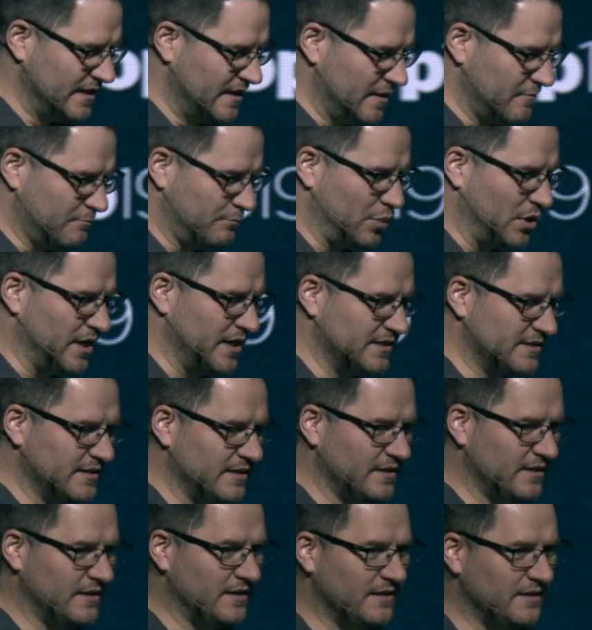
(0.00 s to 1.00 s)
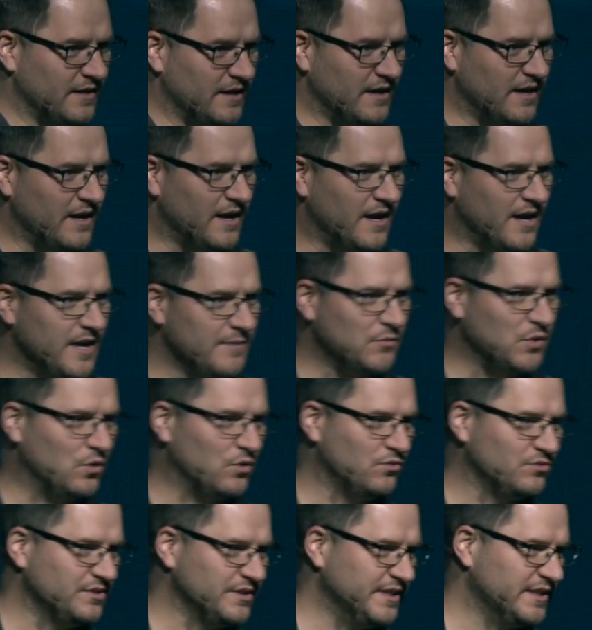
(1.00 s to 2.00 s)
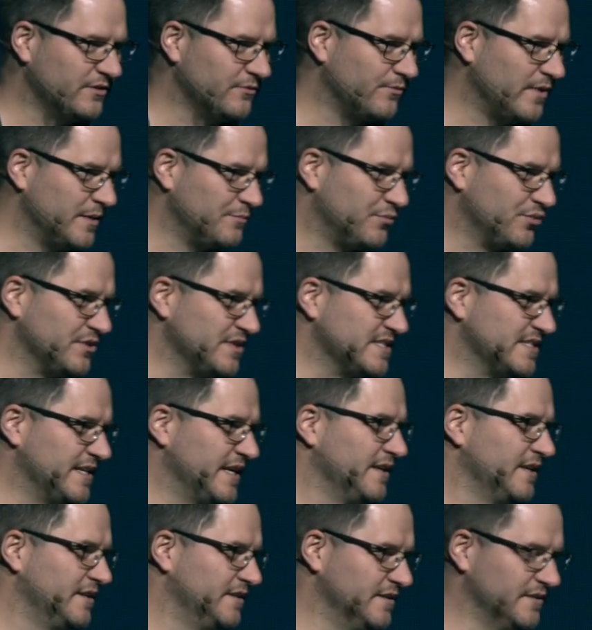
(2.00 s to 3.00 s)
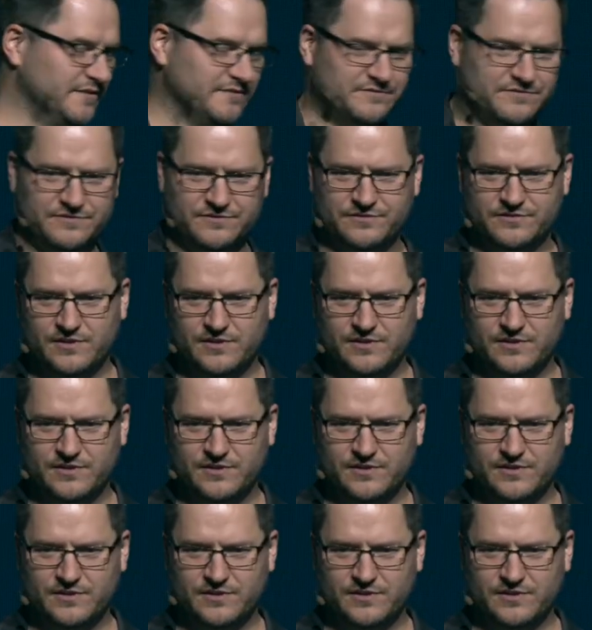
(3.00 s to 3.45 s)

but I'm only a representative